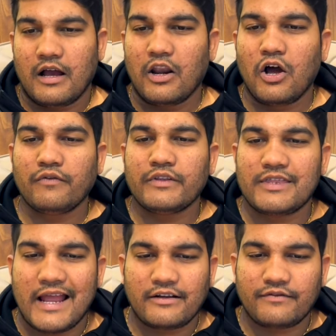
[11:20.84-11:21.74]
Along
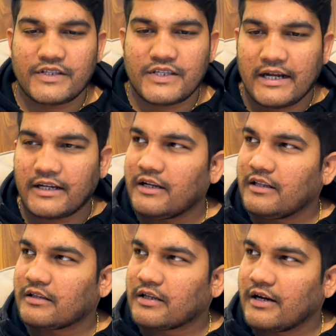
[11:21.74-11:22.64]
with that, with Saturn
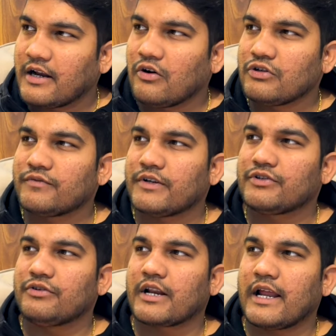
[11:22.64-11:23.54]
in the third house, one
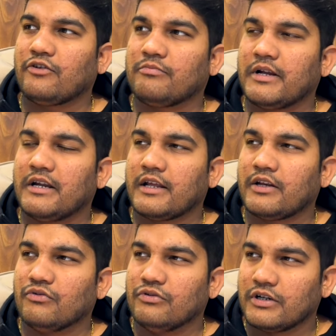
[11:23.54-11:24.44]
should try to
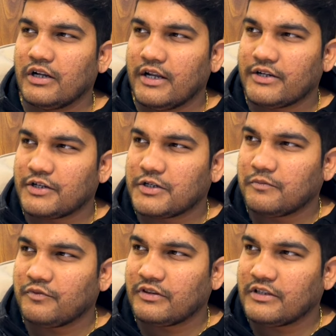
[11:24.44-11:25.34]
maintain good
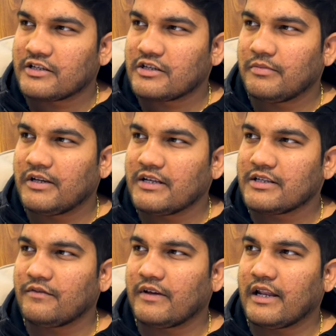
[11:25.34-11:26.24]
relationship with their siblings
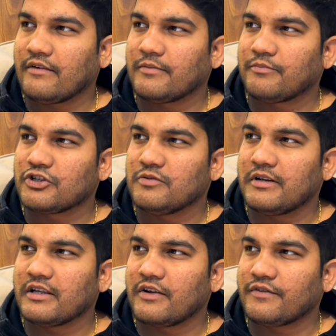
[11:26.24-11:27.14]
and whenever
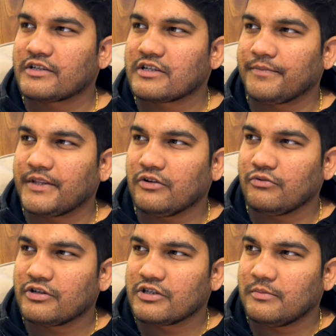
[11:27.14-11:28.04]
possible, gift something
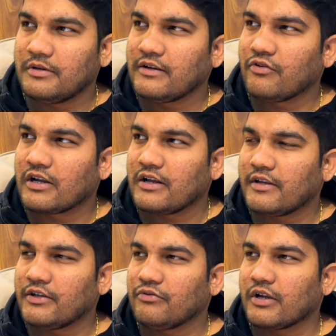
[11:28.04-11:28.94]
to your sibling,
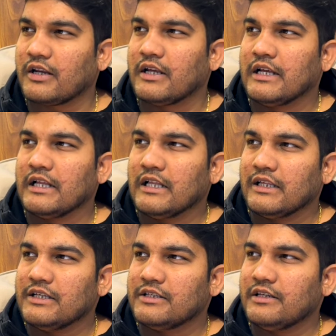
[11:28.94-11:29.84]
whatever you can
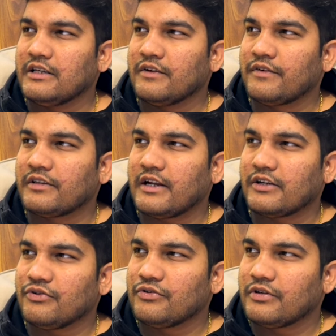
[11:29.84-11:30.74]
easily gift
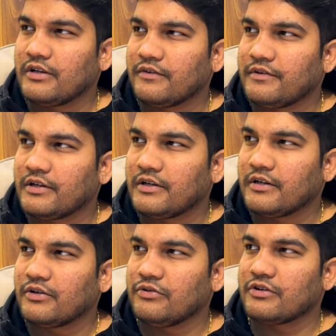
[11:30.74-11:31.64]
that you should gift
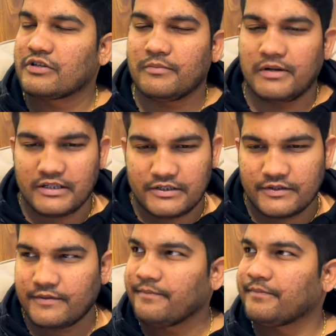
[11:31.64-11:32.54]
to your
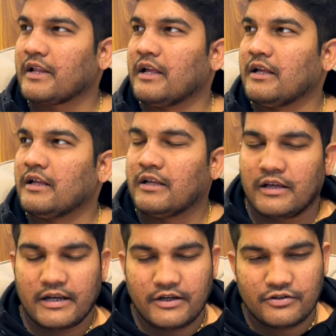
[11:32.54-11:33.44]
siblings.
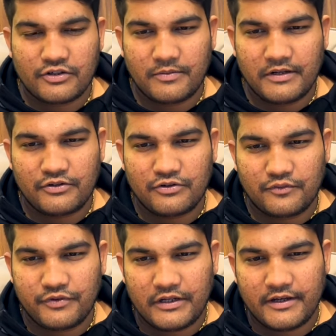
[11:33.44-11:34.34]
Right? Your sibling should
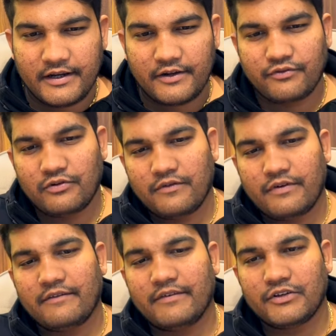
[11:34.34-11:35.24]
feel grateful of
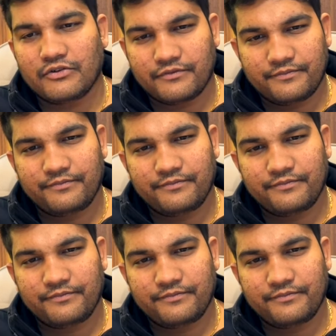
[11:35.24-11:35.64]
having you.